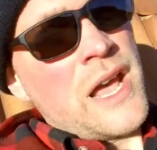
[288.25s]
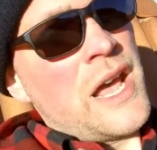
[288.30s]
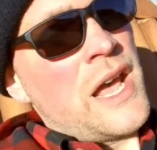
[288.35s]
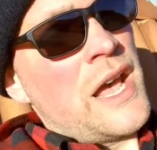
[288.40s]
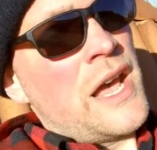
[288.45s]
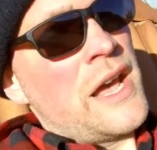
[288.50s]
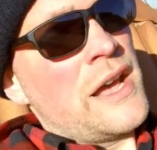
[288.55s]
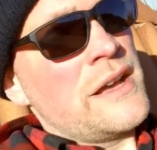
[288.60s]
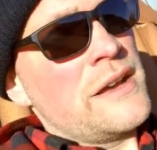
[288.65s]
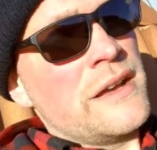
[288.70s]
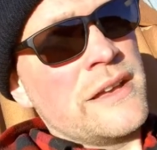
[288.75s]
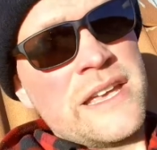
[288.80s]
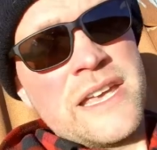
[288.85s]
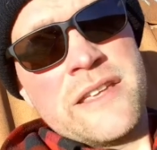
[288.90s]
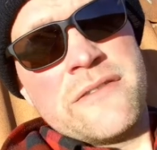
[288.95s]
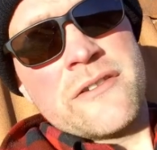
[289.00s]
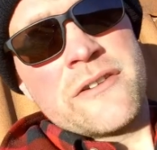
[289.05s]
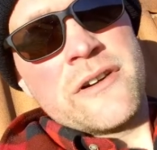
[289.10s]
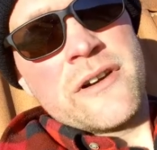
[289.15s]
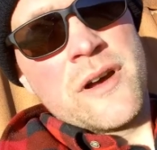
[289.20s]
uh,
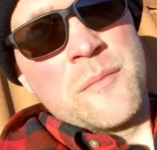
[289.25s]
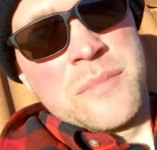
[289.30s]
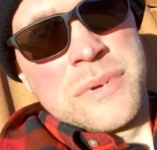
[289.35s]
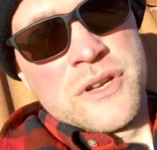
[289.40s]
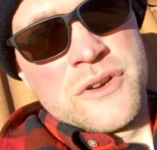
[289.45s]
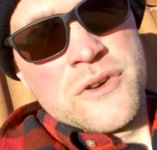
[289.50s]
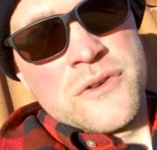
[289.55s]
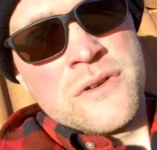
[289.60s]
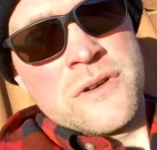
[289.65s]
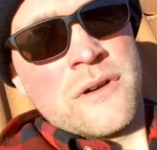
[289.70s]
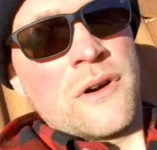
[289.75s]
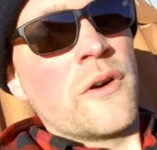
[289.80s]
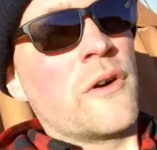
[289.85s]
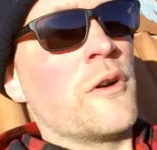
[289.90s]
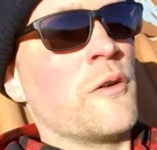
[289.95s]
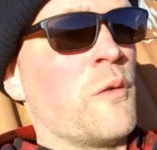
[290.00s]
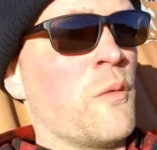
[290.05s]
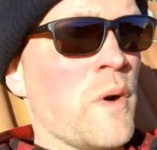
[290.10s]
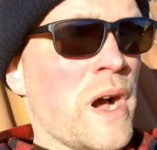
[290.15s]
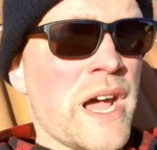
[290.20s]
either a blue
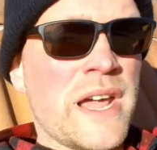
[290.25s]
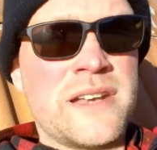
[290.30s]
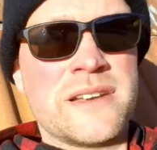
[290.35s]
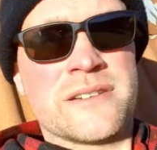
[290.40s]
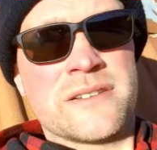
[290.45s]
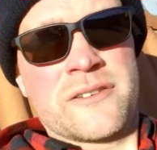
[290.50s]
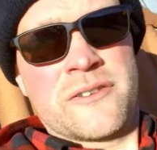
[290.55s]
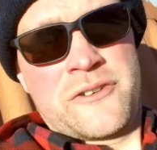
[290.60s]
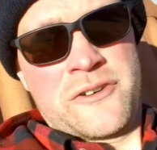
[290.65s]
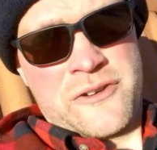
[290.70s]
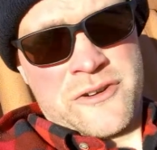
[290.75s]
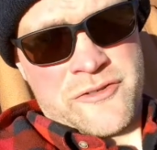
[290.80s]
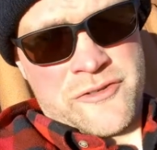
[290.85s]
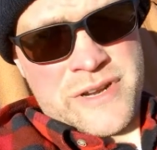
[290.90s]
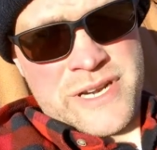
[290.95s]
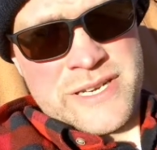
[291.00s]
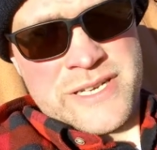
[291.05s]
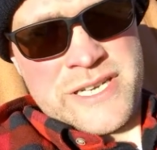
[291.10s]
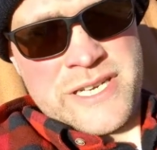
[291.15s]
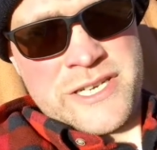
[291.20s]
or a white or a
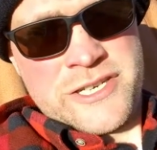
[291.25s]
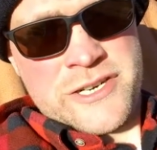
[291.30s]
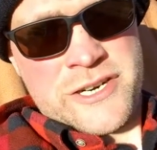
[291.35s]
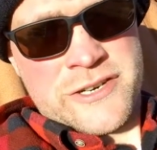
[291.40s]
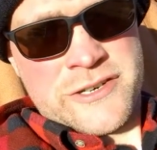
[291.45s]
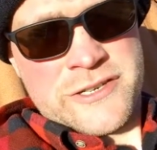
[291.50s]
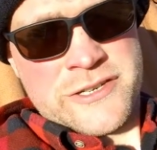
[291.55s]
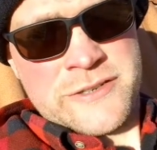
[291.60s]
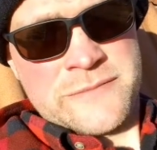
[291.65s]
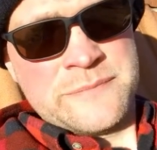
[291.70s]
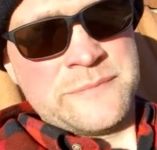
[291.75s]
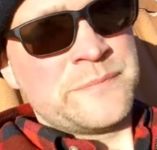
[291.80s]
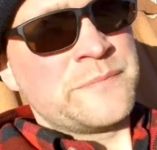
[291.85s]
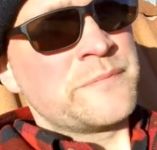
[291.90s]
green t-shirt.